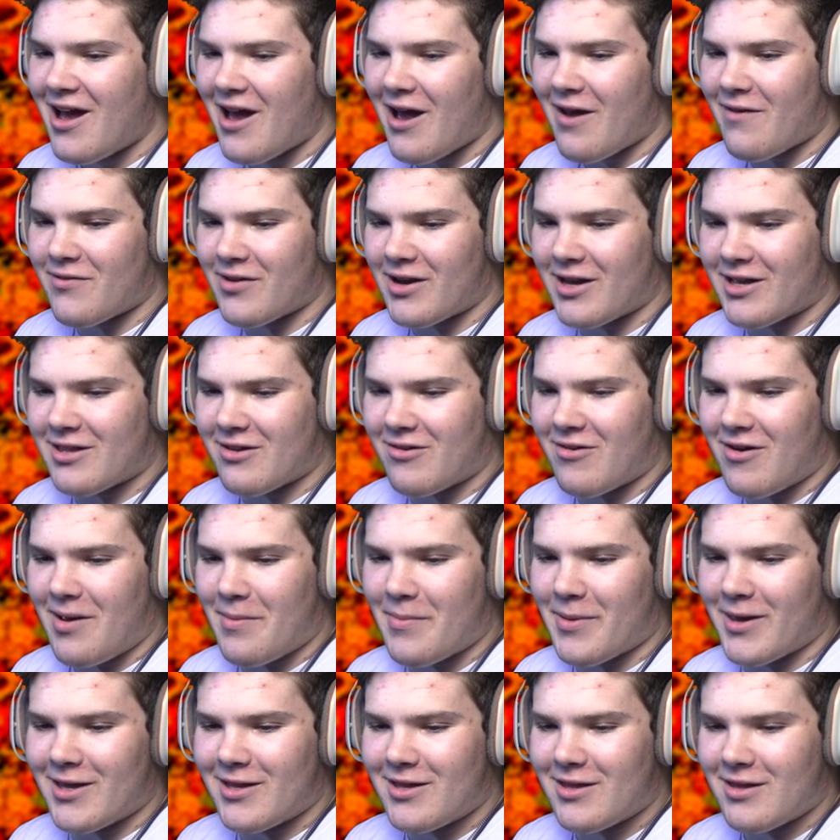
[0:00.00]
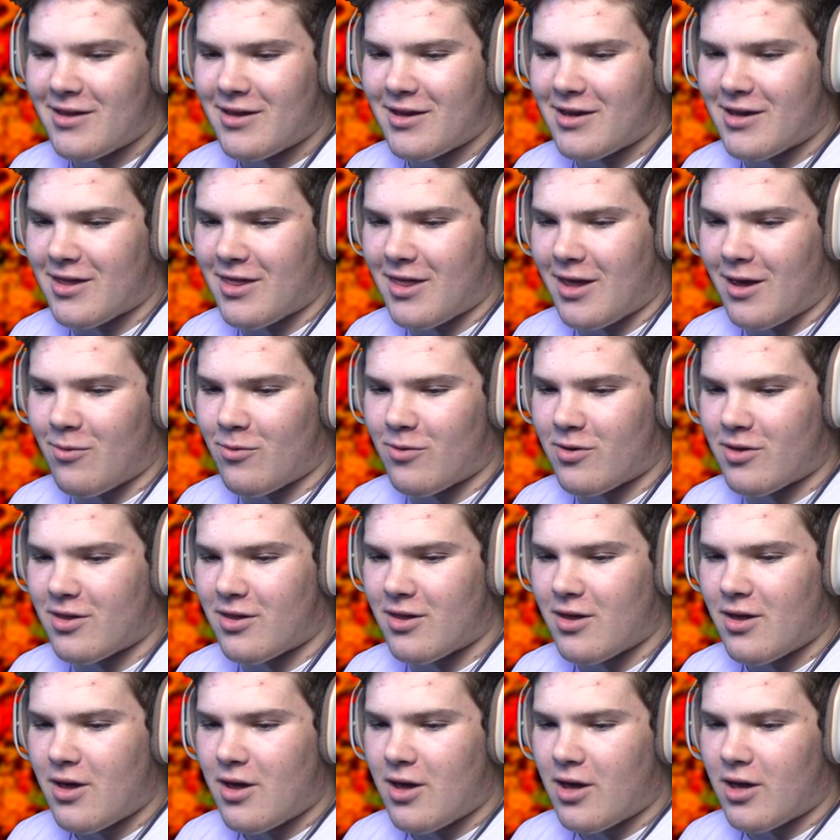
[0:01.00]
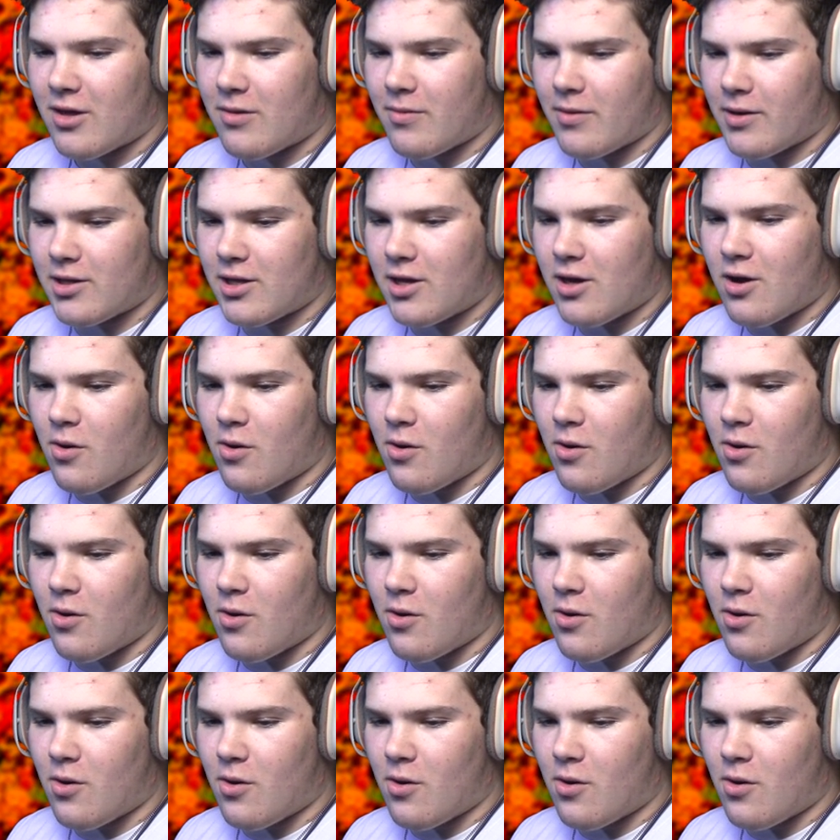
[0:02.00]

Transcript: I forgot to grab it because I was expecting.